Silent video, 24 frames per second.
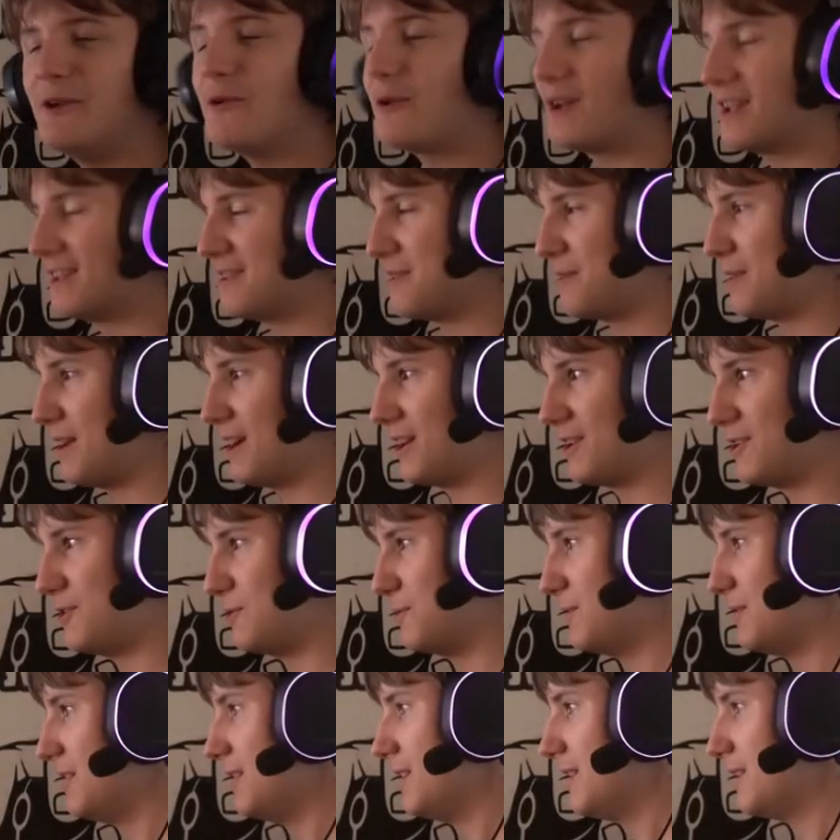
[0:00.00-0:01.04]
okay, thank you.
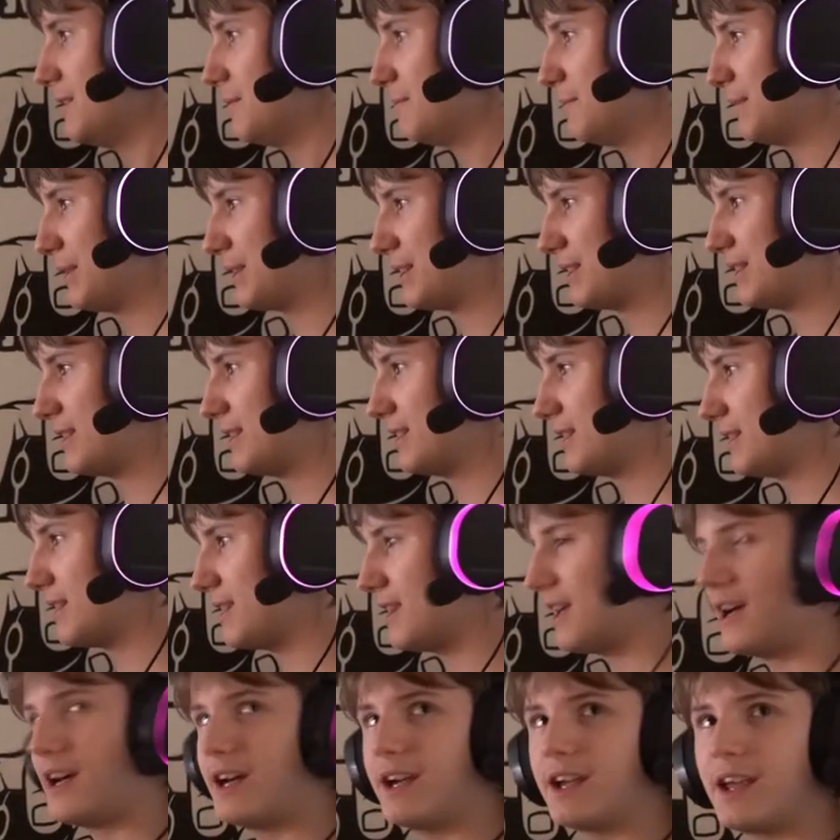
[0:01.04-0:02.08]
But uh,
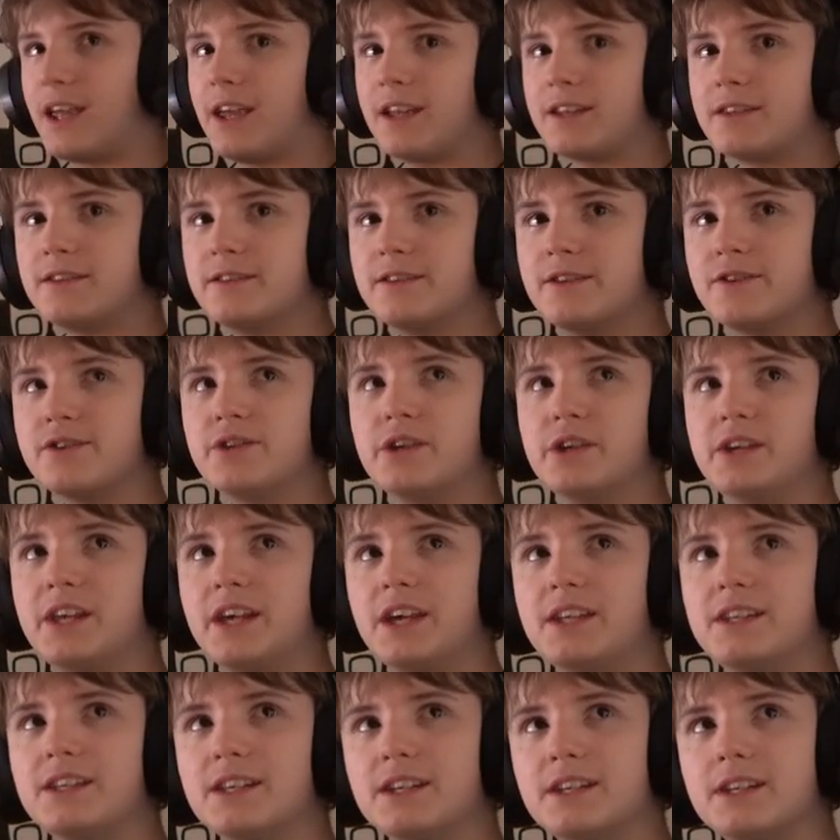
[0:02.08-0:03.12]
yeah, I get
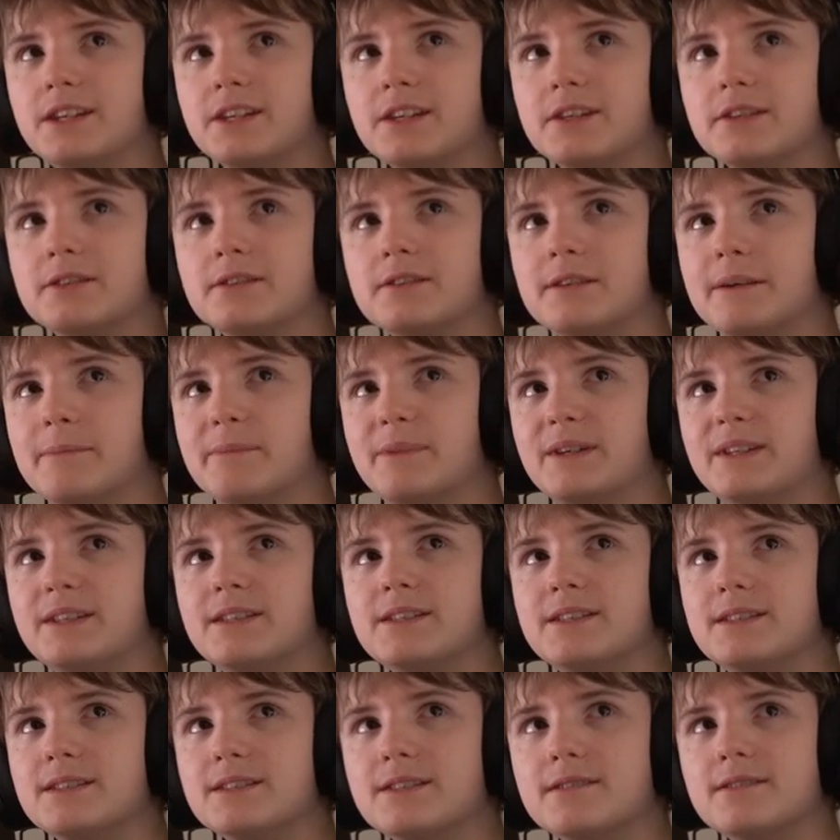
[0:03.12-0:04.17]
disconnected a bit
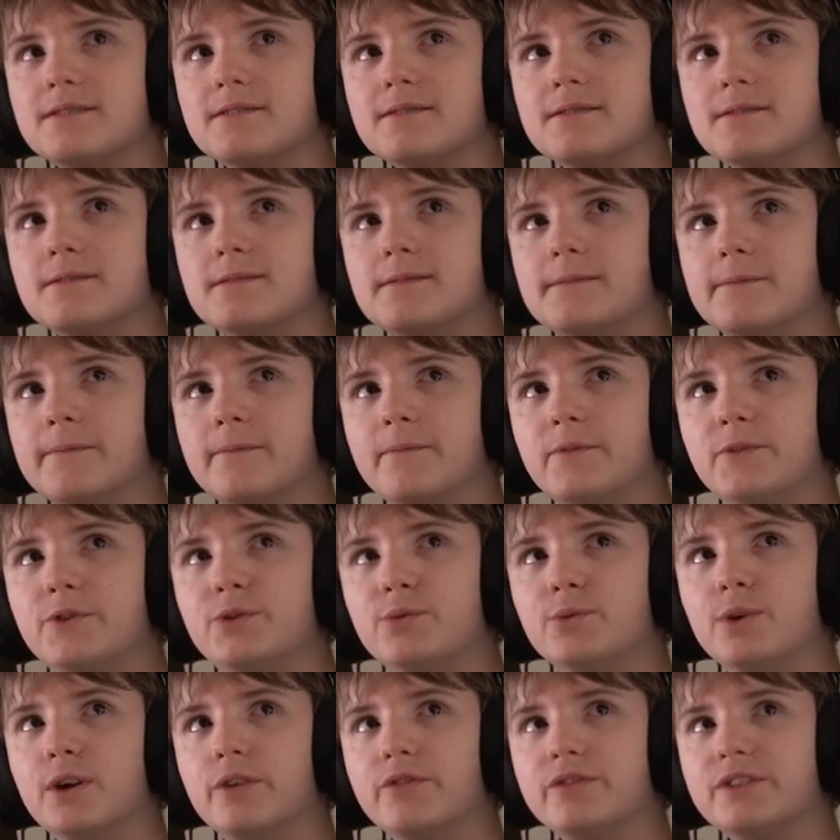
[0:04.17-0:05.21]
uh,
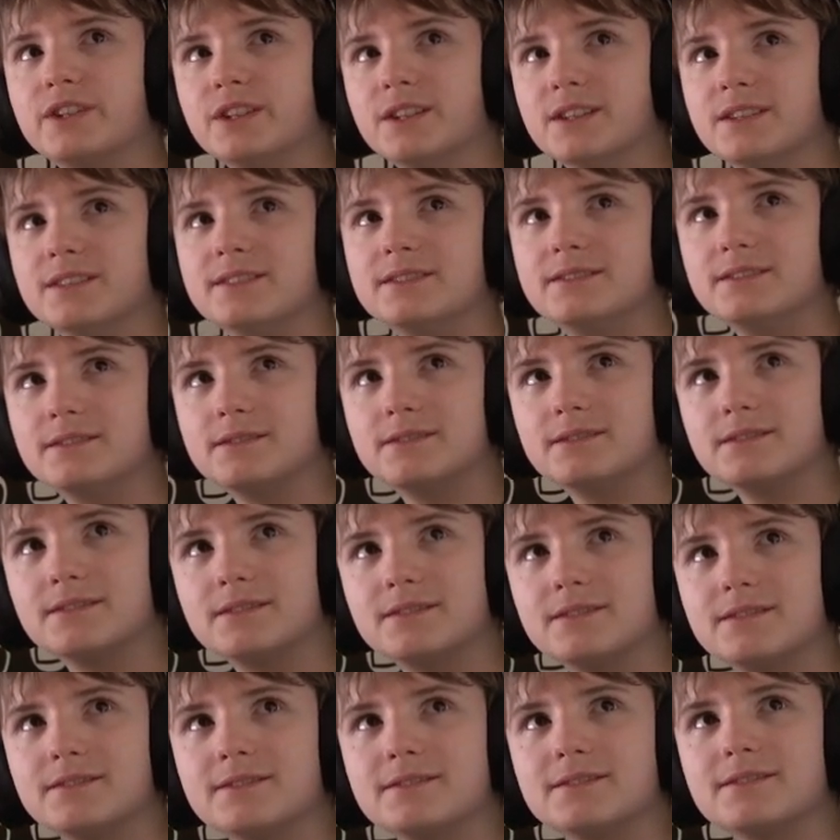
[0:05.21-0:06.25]
too often. Think it'll be
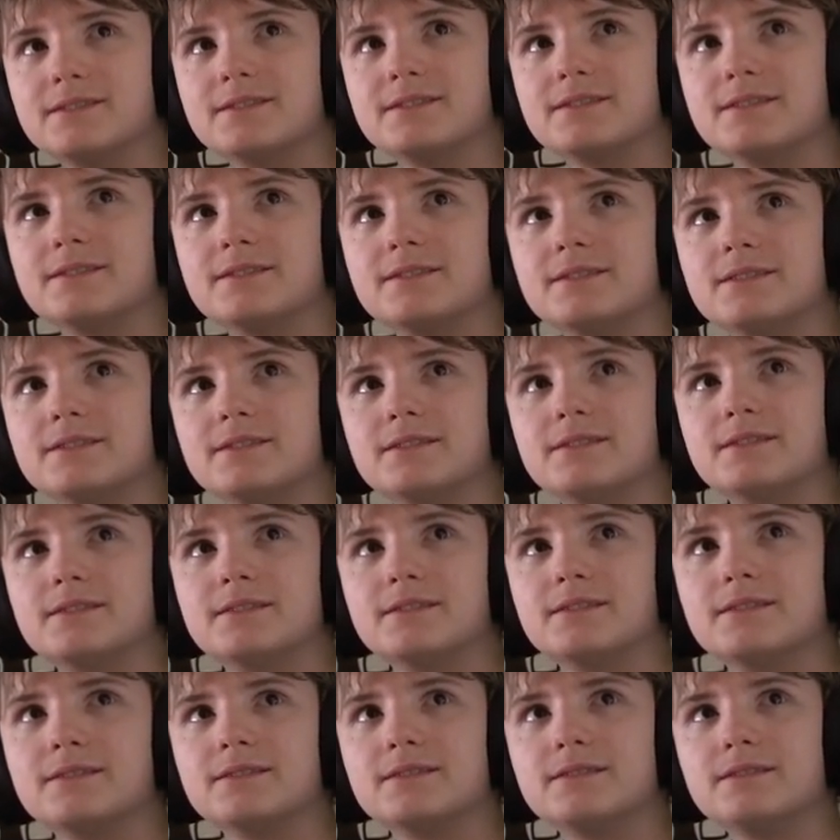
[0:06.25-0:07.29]
better with gigabit
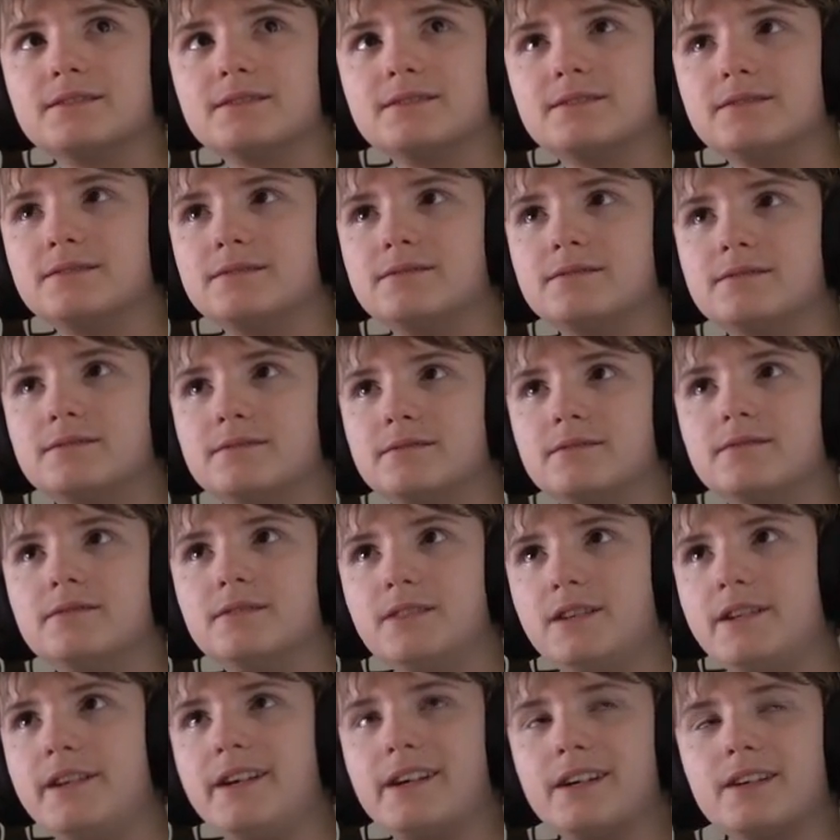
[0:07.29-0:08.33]
Ethernet?
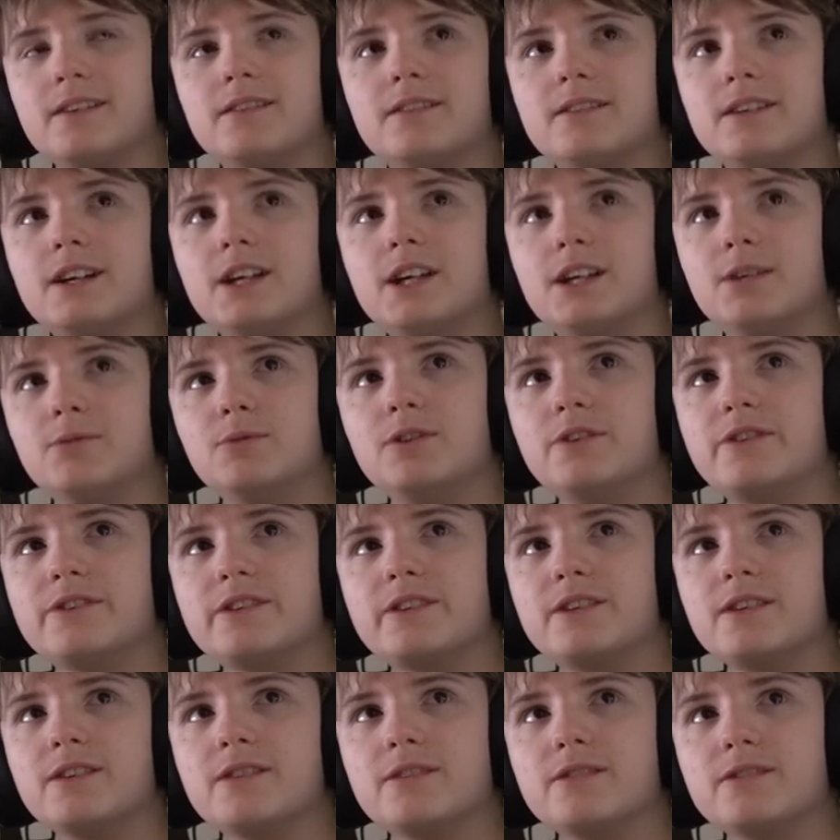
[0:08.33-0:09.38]
Yeah, I will
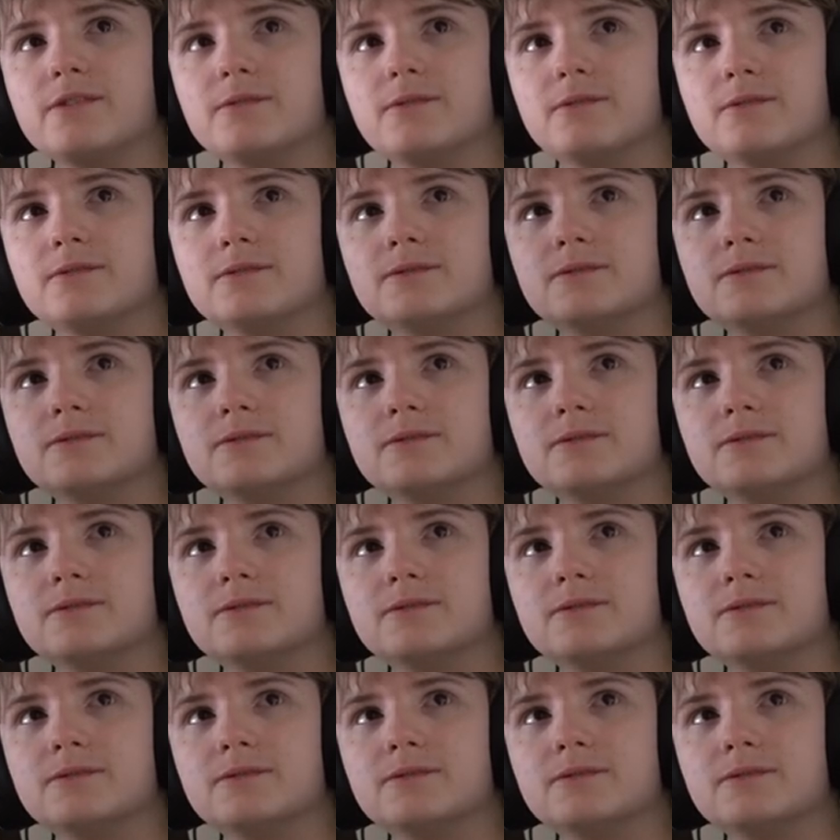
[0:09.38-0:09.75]
say yeah. so.